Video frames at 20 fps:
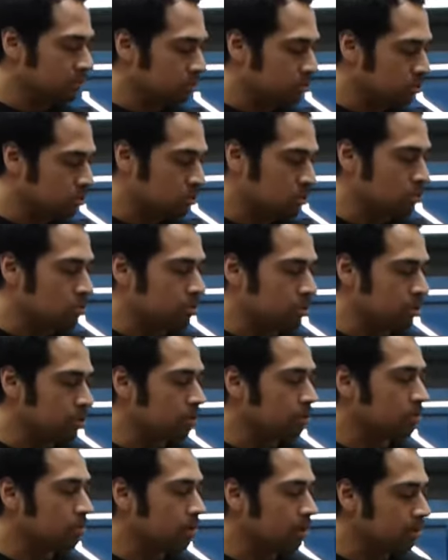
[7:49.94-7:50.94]
so we
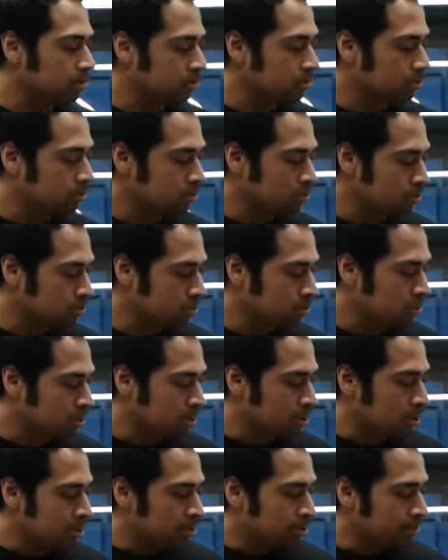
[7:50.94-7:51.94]
don't want to
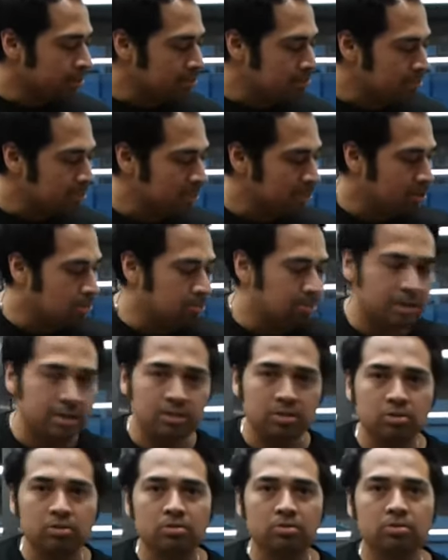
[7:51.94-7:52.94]
repeat the
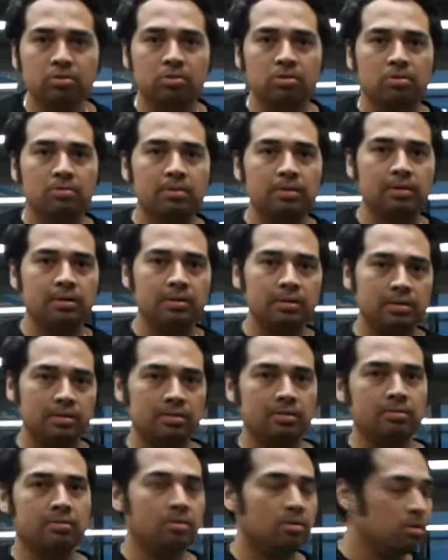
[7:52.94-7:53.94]
operations
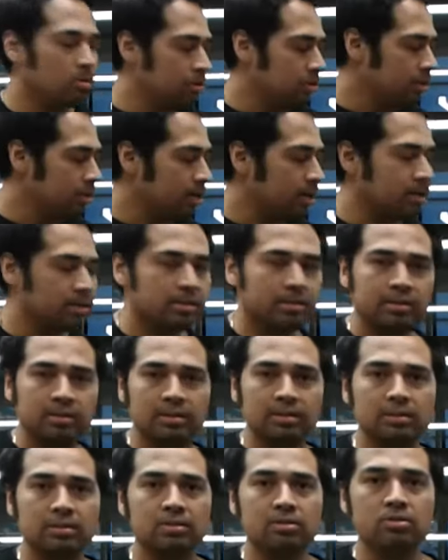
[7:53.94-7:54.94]
over all the
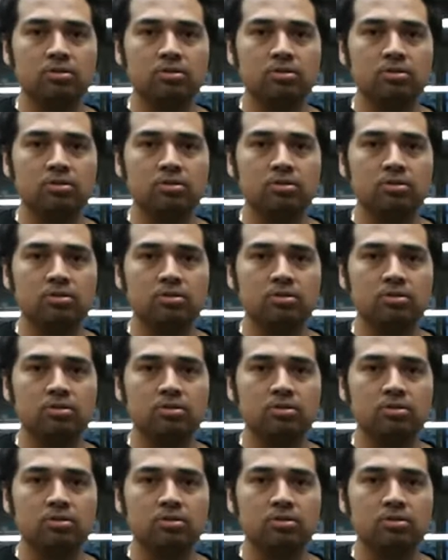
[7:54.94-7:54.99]
RDDs,